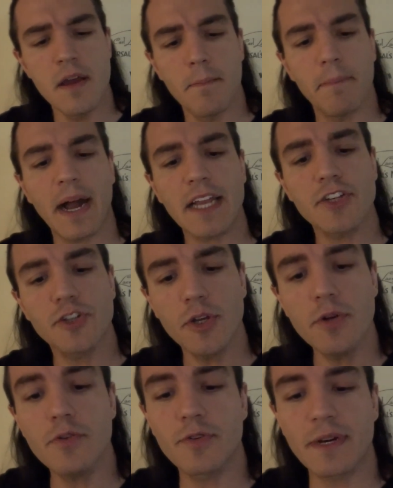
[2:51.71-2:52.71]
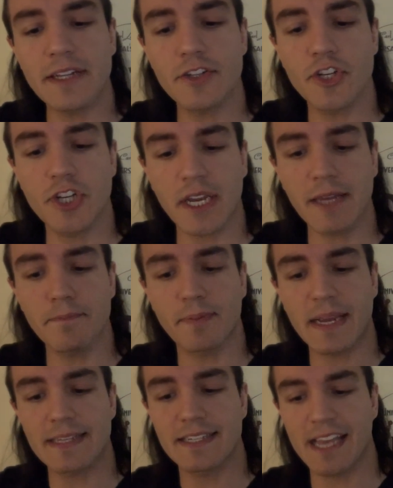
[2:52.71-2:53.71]
Buy 2 grilled chicken
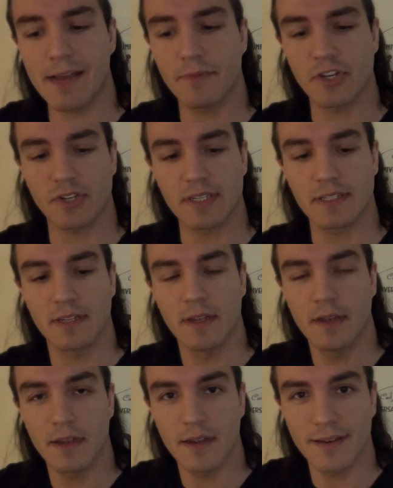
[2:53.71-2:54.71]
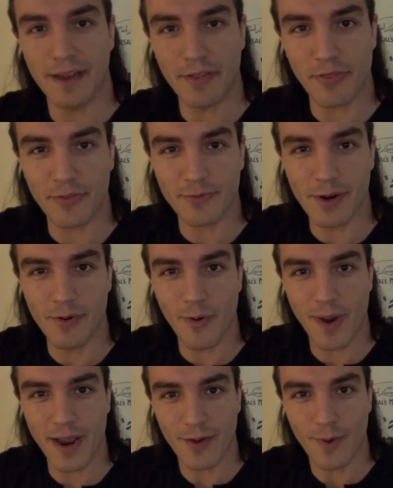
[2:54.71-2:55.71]
breast sandwiches and throw
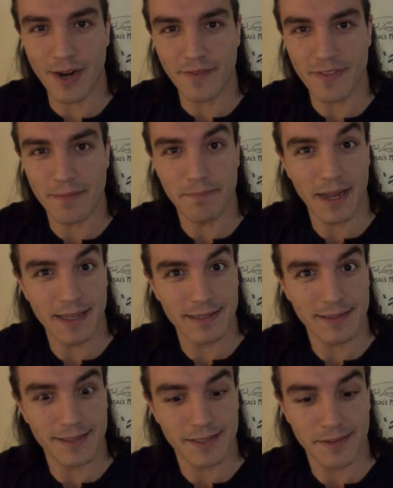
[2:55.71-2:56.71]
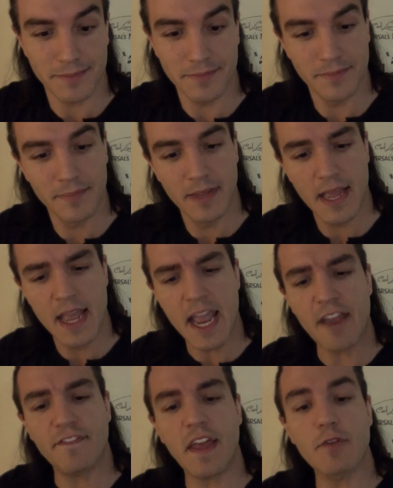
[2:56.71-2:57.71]
away one of the buns.
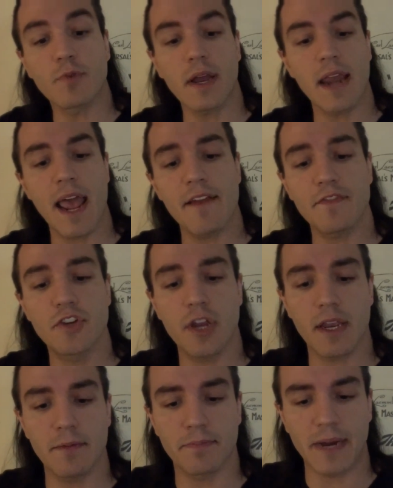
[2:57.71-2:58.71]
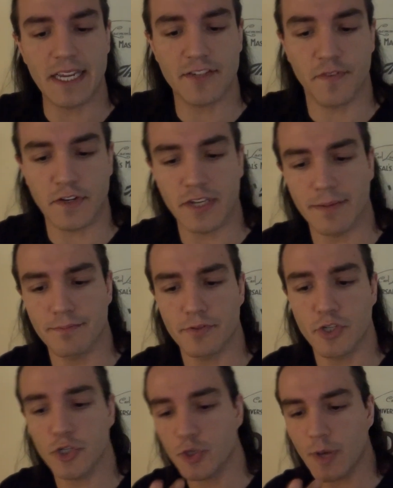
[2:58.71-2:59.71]
If they run out of chicken breasts for some
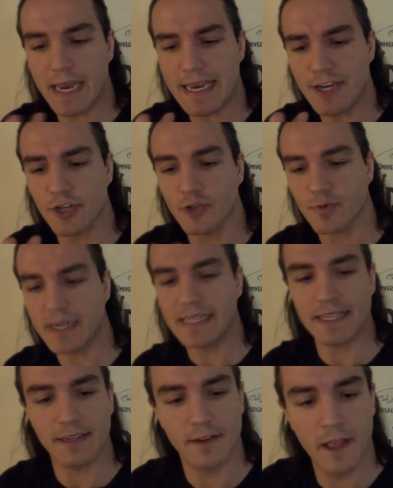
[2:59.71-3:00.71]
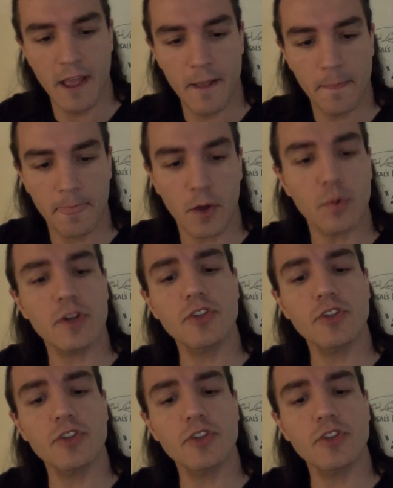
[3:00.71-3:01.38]
strange reason, order